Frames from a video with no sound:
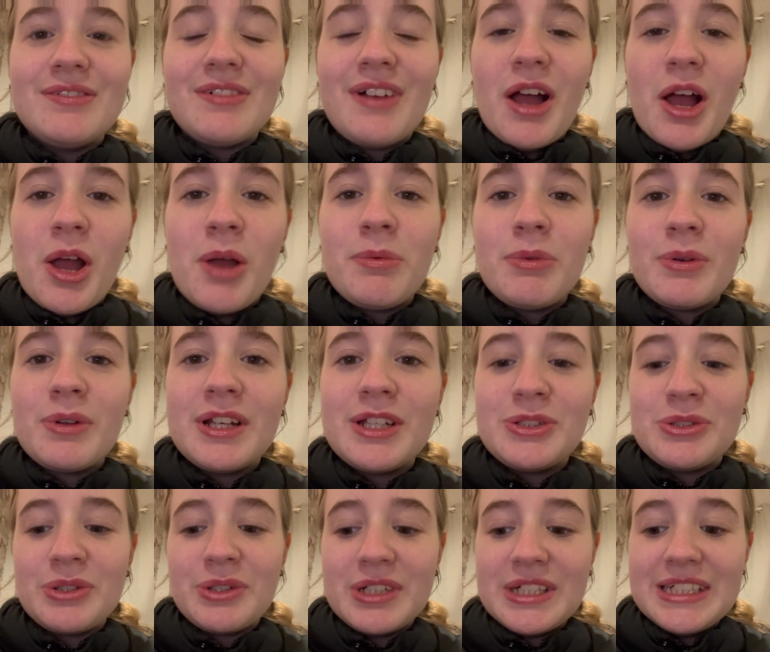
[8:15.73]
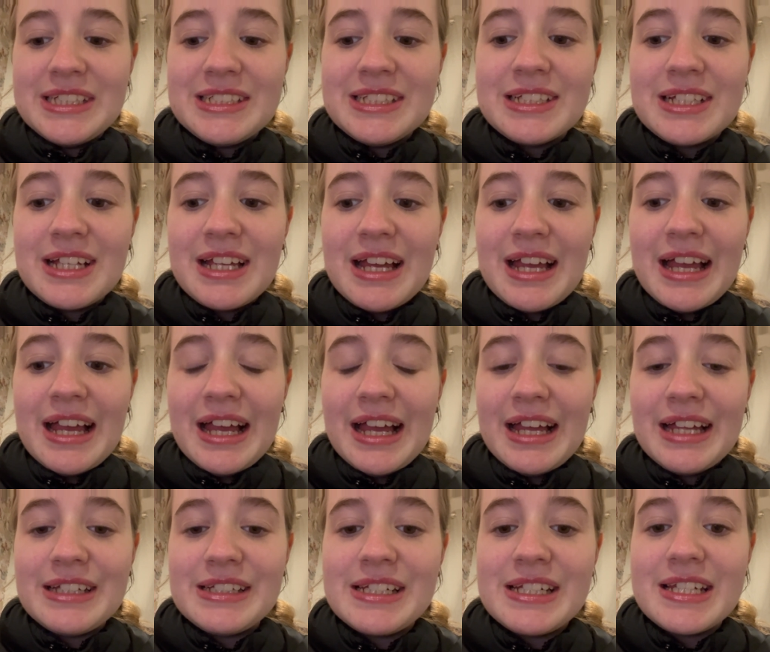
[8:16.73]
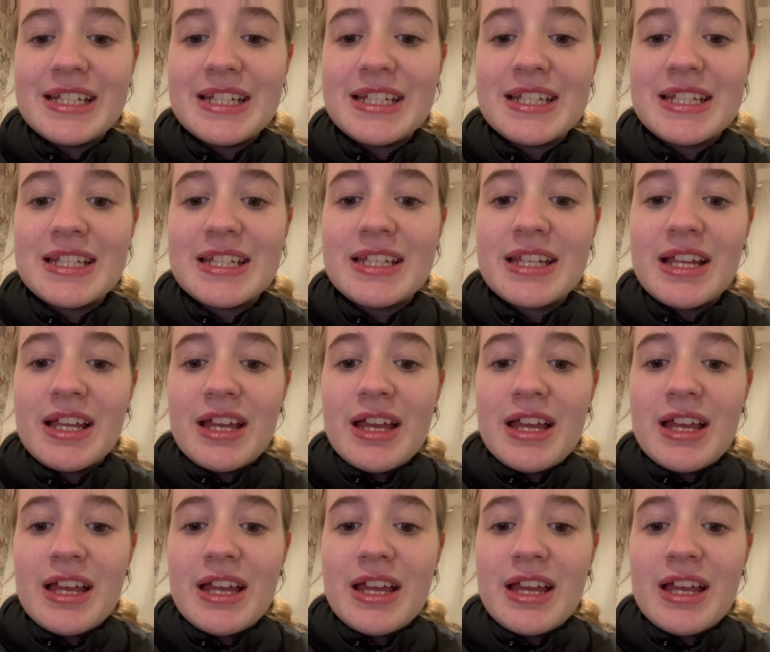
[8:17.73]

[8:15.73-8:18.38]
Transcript: I hope you all enjoyed. And